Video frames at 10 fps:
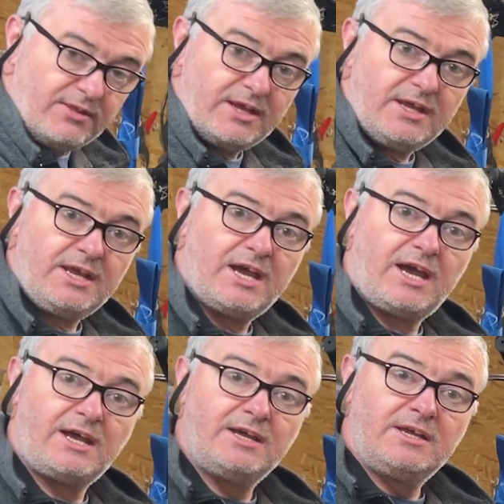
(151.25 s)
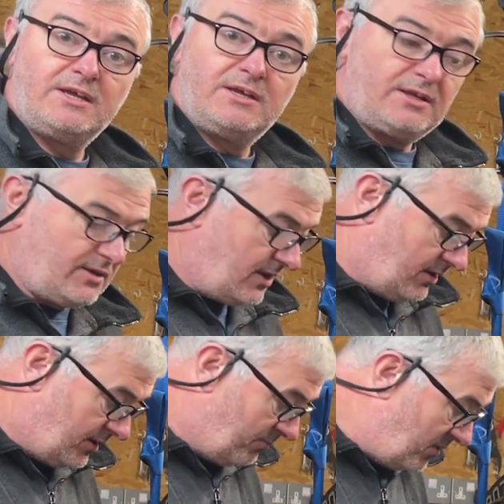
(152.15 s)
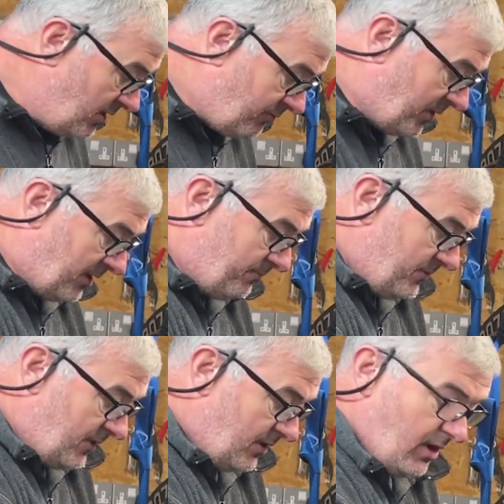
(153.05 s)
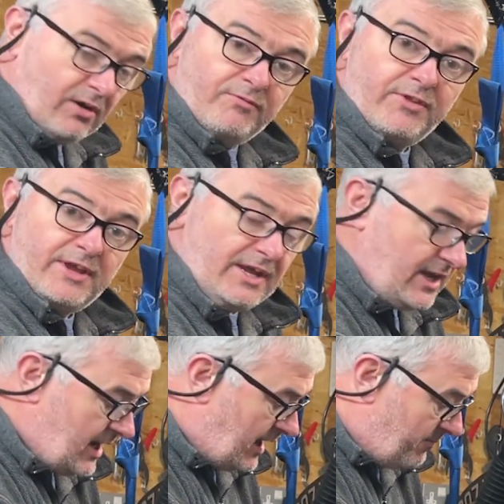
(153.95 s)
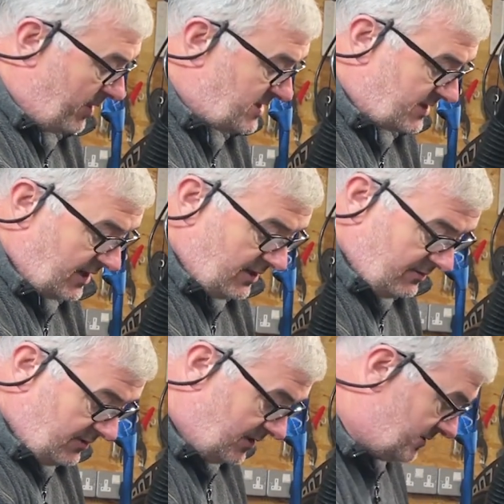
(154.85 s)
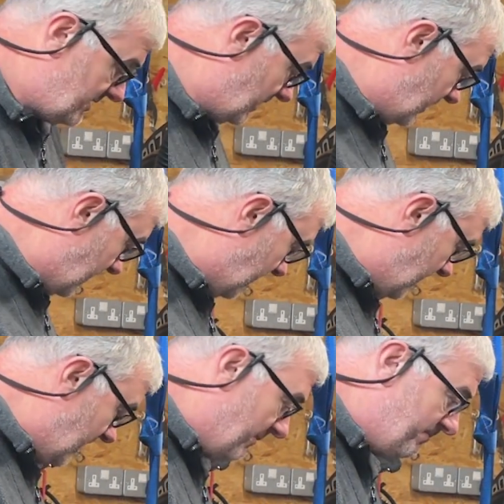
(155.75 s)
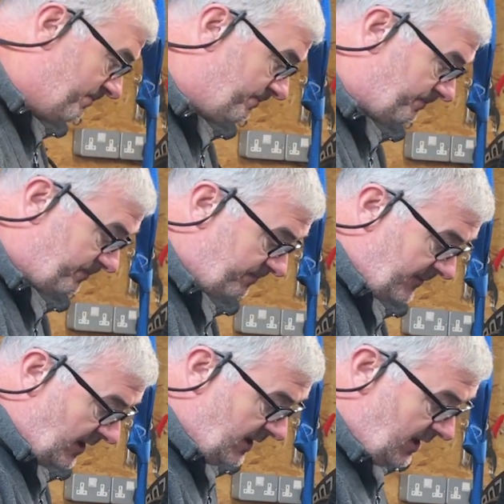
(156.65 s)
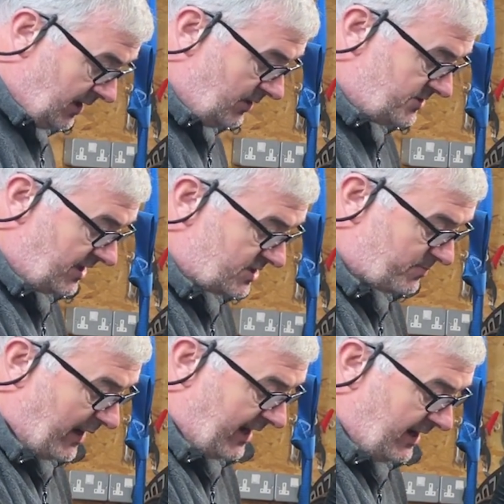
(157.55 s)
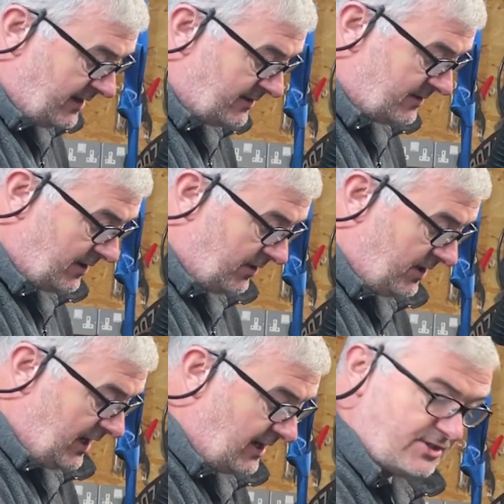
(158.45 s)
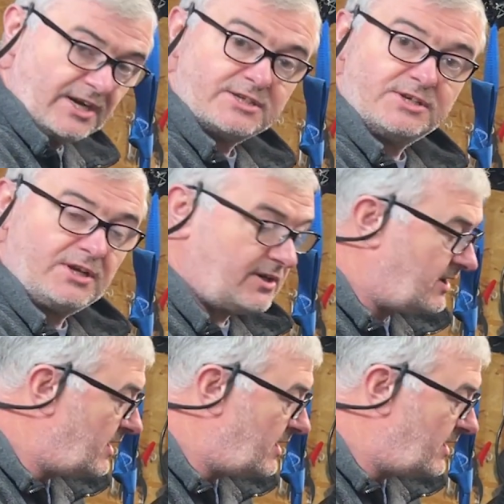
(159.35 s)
the movement of the piston using a spanner on the Electrex nut.